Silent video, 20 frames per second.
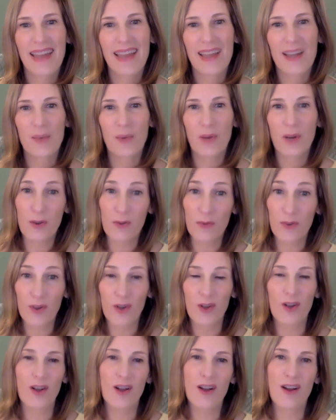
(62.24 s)
and
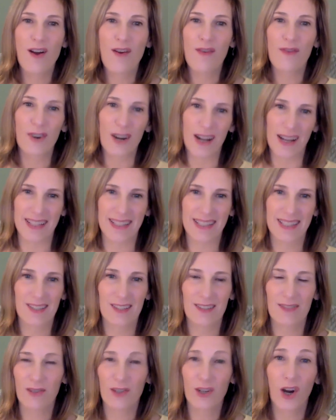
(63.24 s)
wonderful for us,
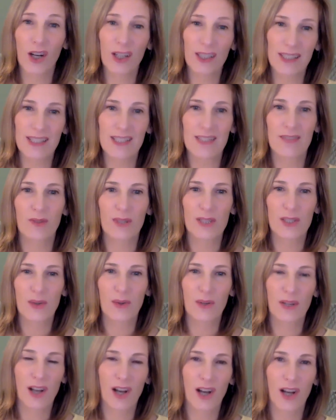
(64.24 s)
regardless of what's
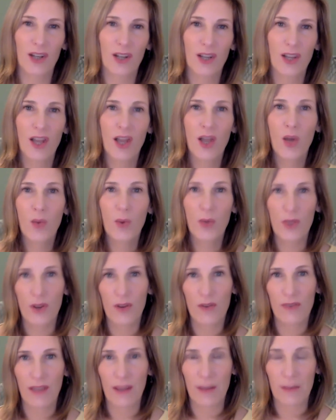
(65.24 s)
going on with
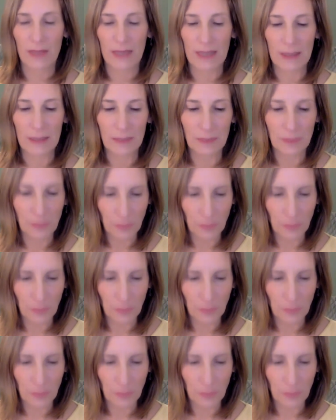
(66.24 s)
our family.